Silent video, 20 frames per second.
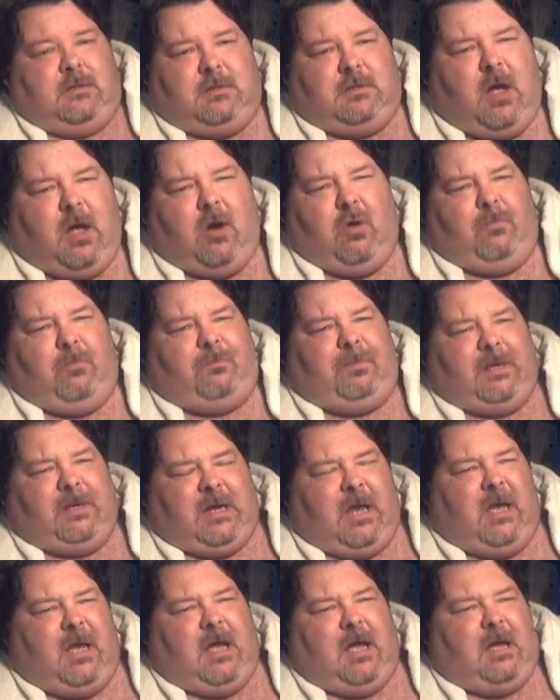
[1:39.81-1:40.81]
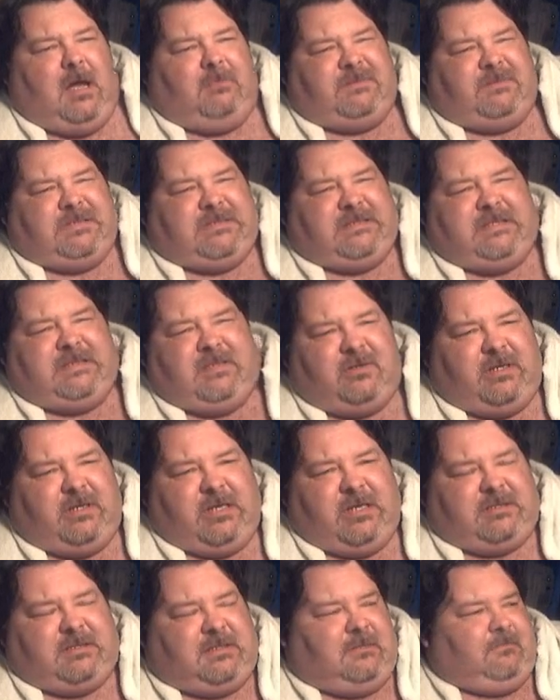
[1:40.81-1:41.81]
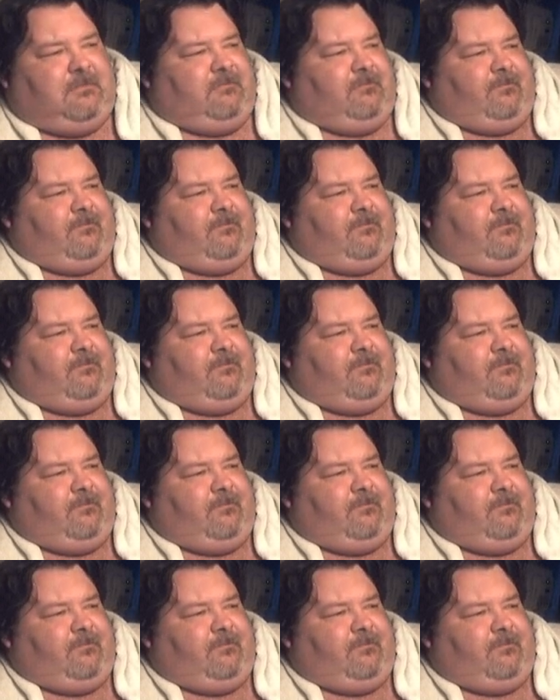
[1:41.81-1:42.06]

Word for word: No, but I- am serious.